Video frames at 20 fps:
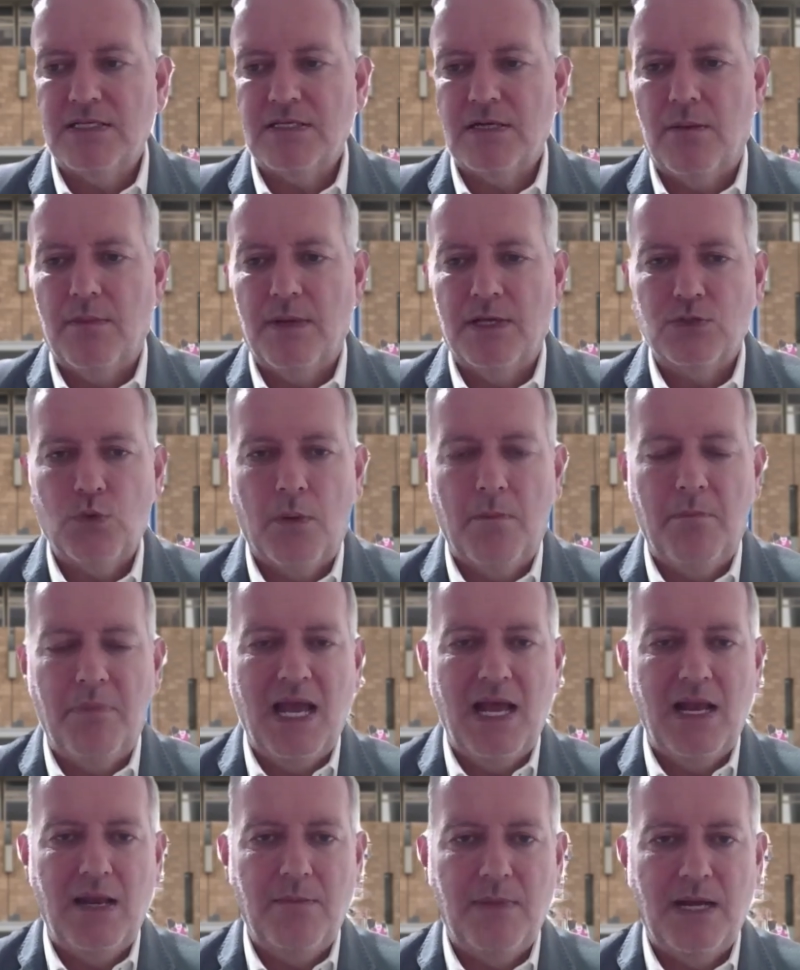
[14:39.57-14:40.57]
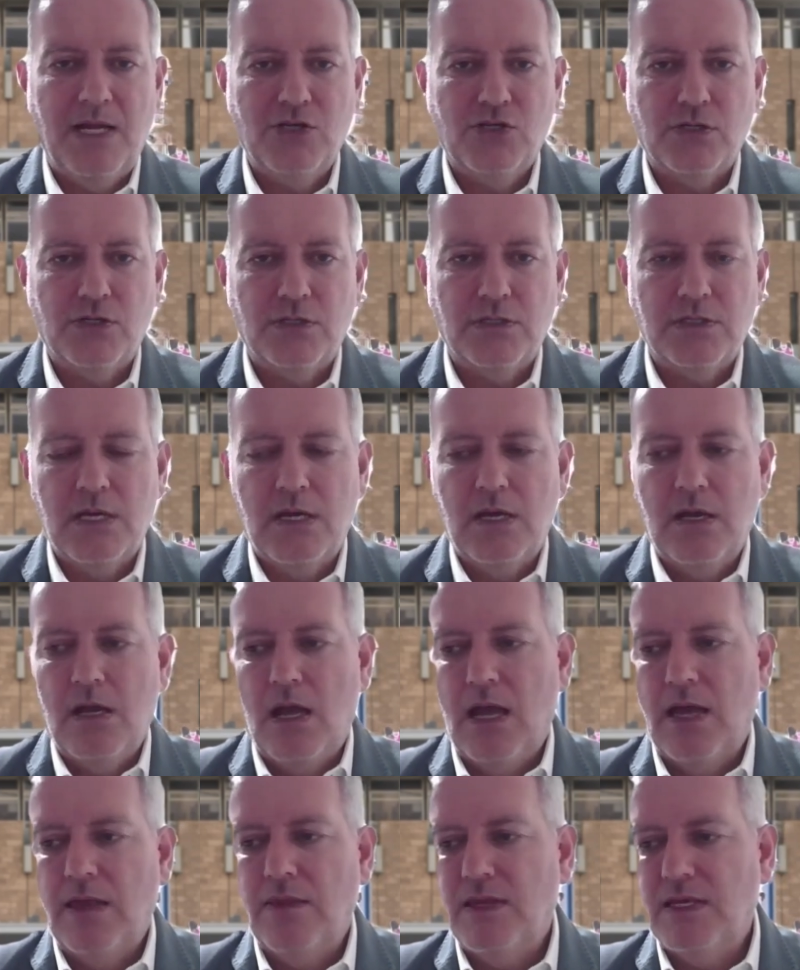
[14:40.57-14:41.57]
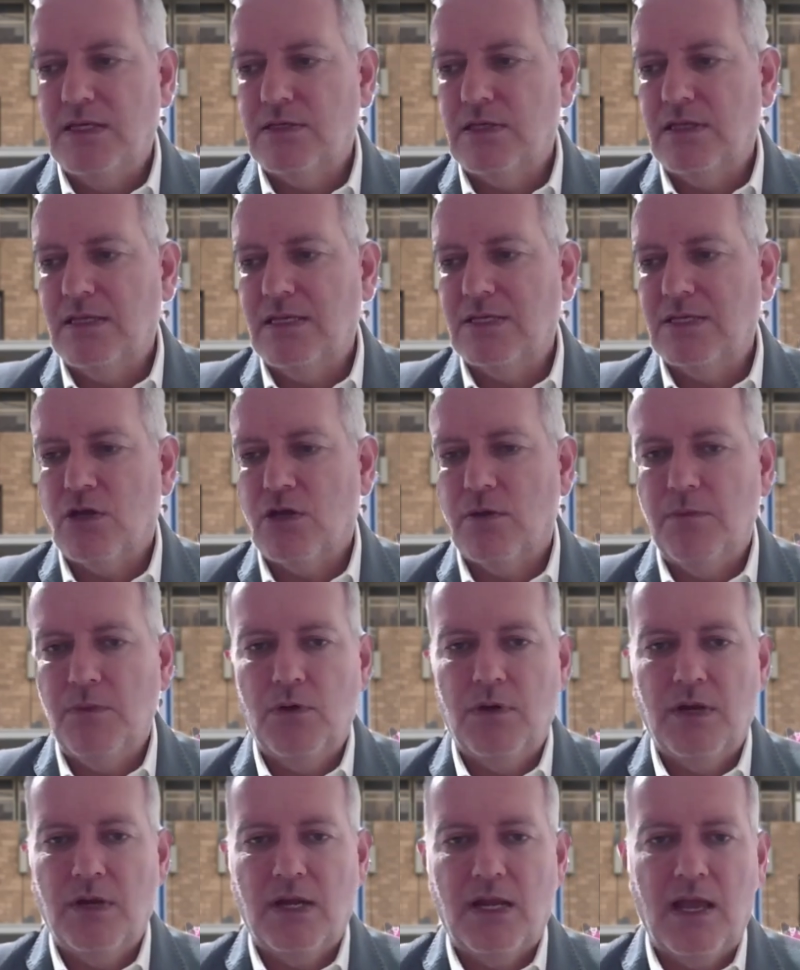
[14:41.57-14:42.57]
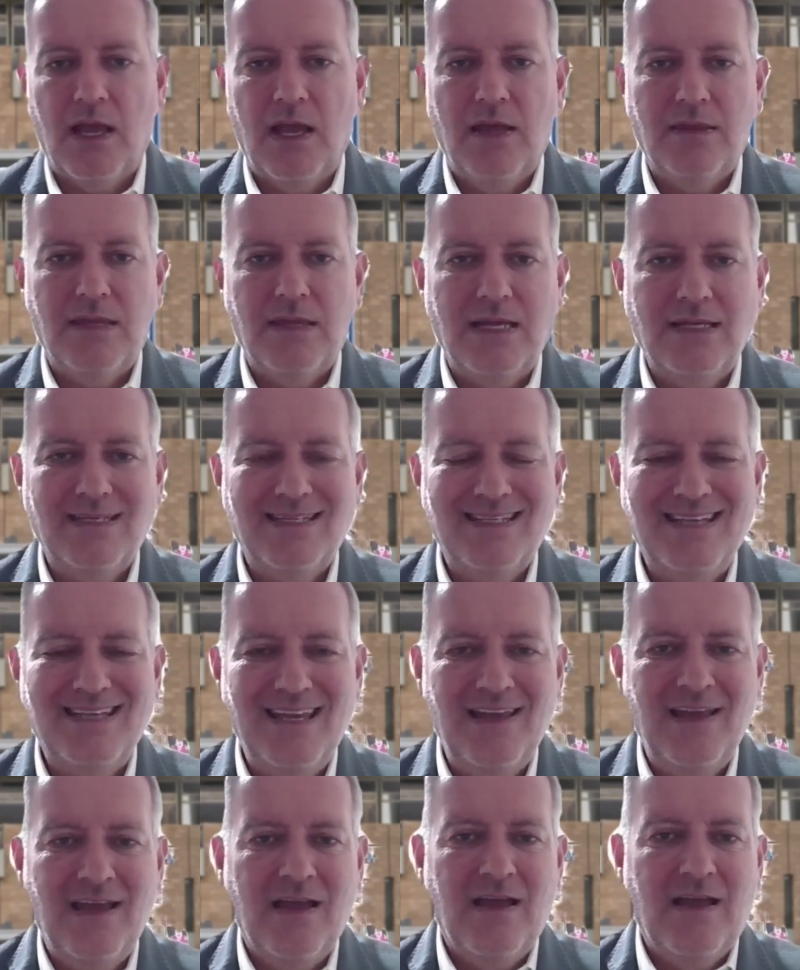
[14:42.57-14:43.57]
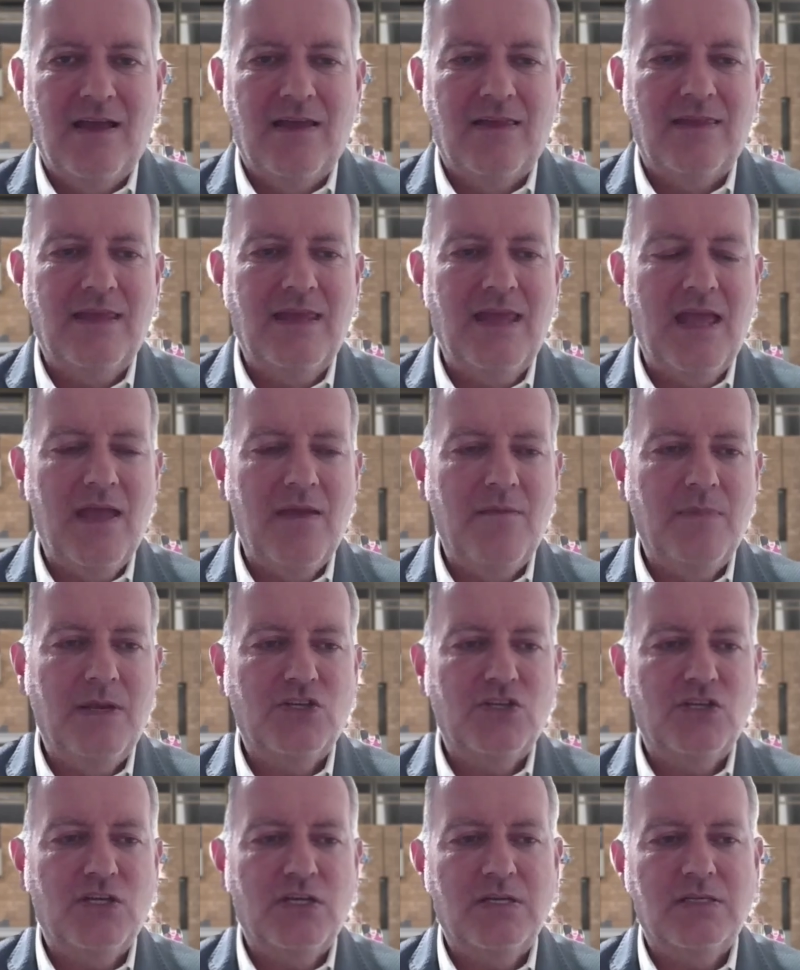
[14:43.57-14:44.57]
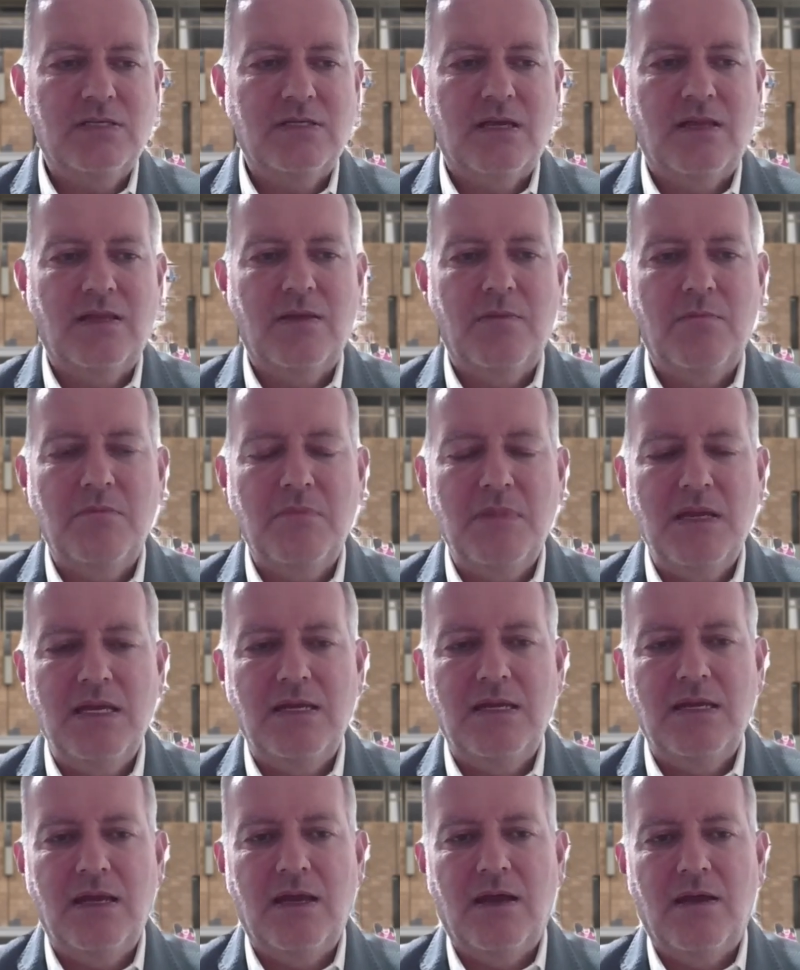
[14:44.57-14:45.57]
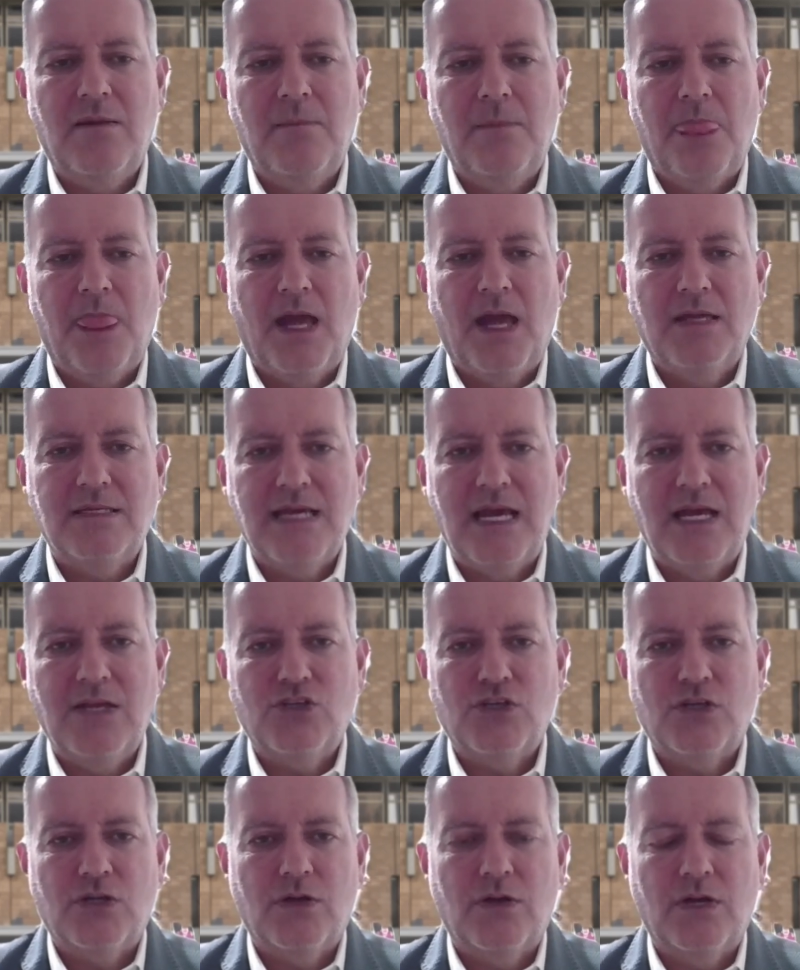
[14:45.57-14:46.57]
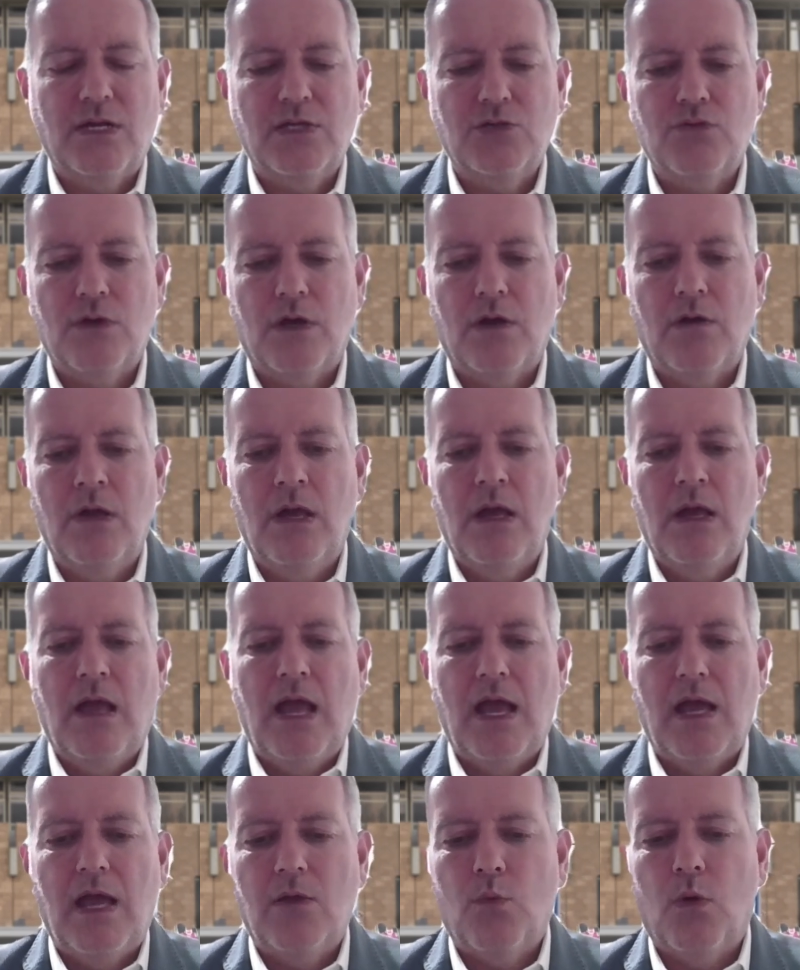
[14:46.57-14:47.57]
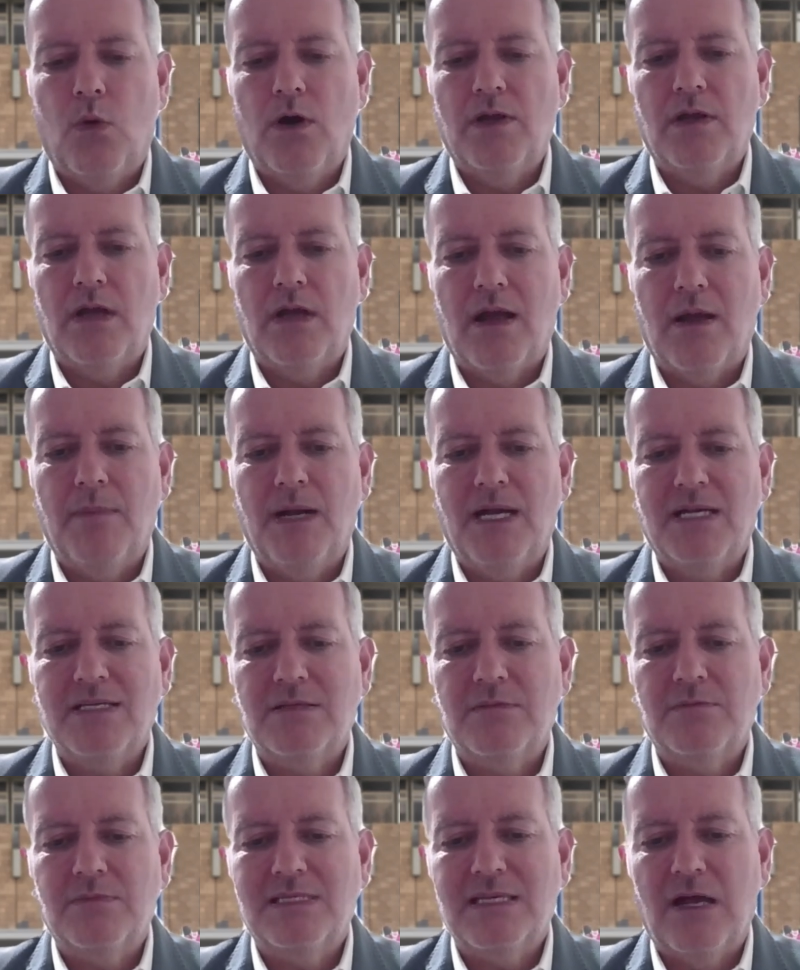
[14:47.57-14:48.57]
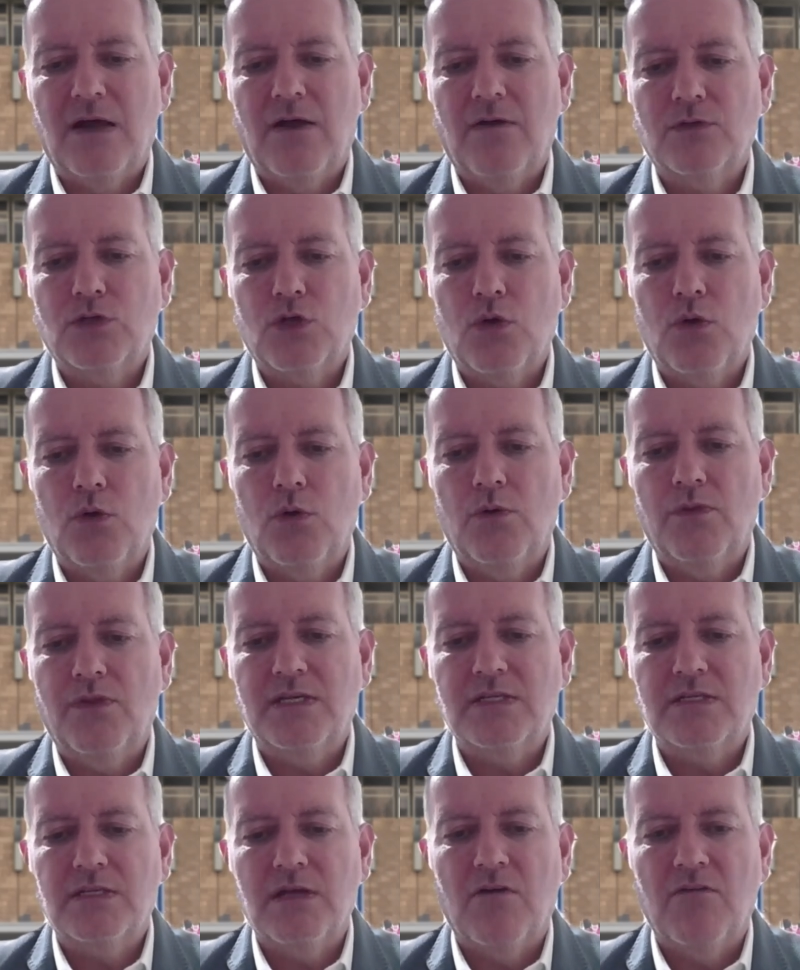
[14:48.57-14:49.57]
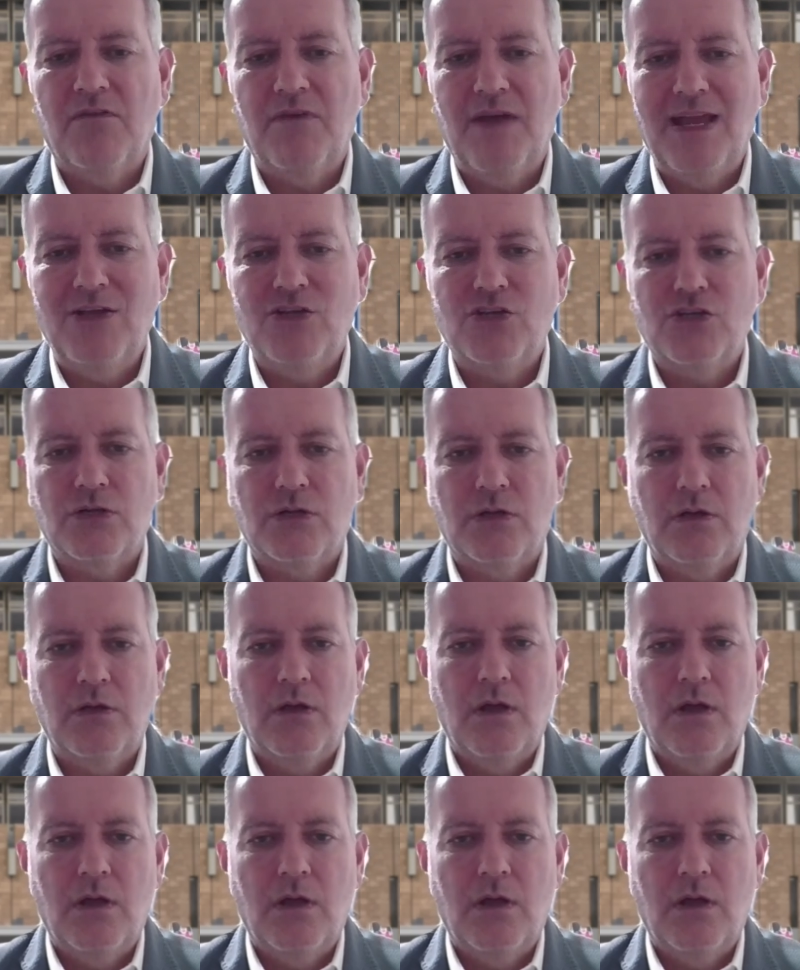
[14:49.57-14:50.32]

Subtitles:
Hamas were barely mentioned in this communique. They see the images and the media attention on Israel and what Hamas themselves call the starvation